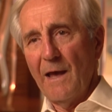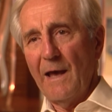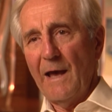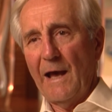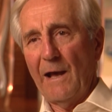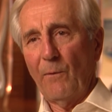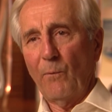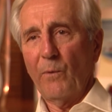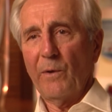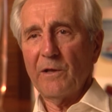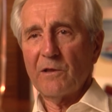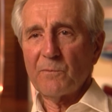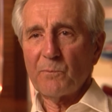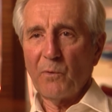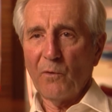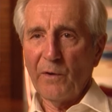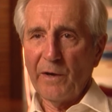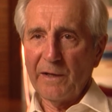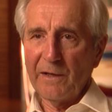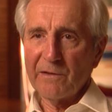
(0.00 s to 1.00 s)
at which
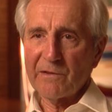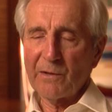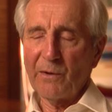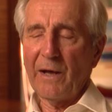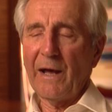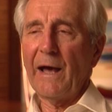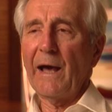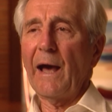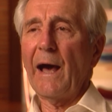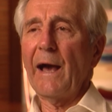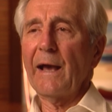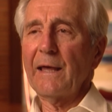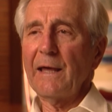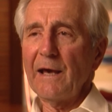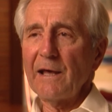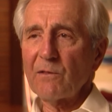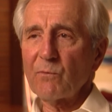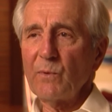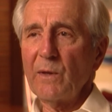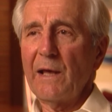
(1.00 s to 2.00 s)
point he said, I
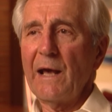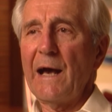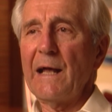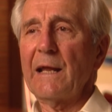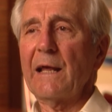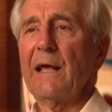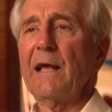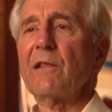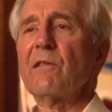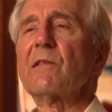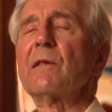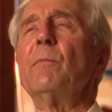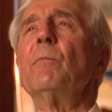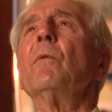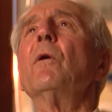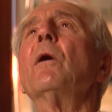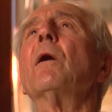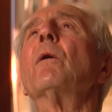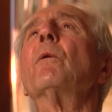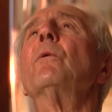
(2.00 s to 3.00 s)
guess we got to get some
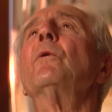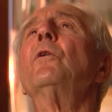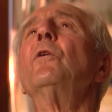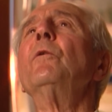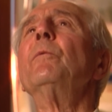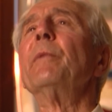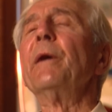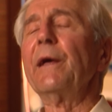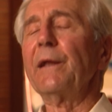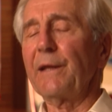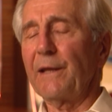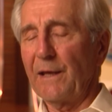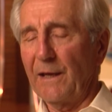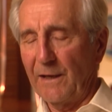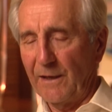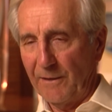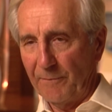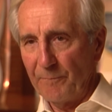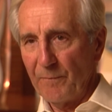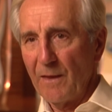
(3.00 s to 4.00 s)
more room in
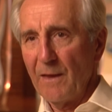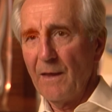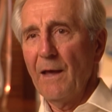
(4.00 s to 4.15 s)
here.